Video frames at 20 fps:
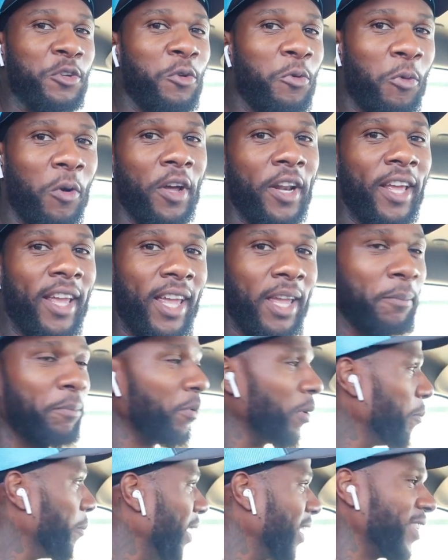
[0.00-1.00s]
you want to
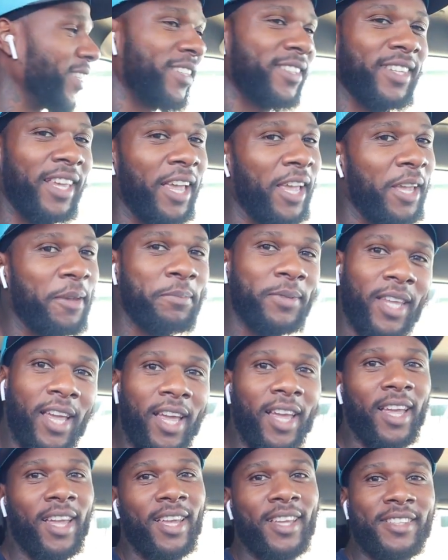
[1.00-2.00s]
implement the same
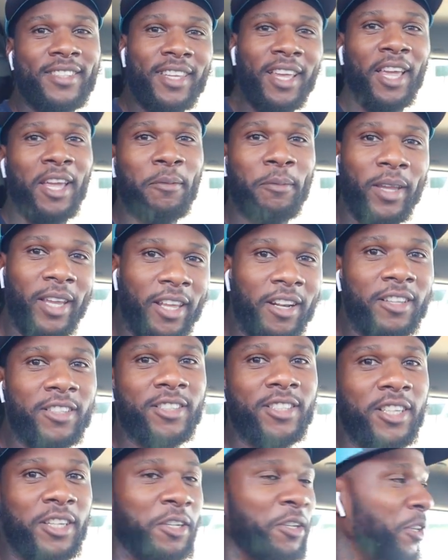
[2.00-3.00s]
thing, same
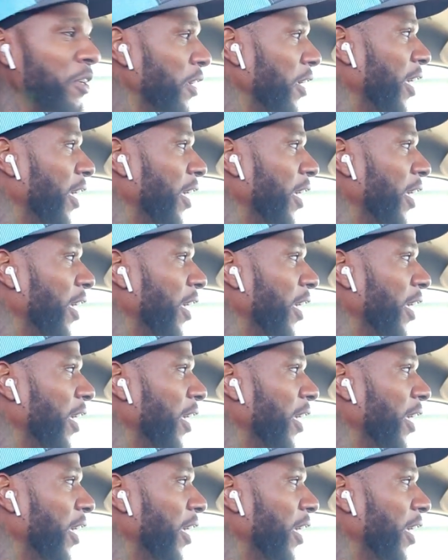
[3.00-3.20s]
energy,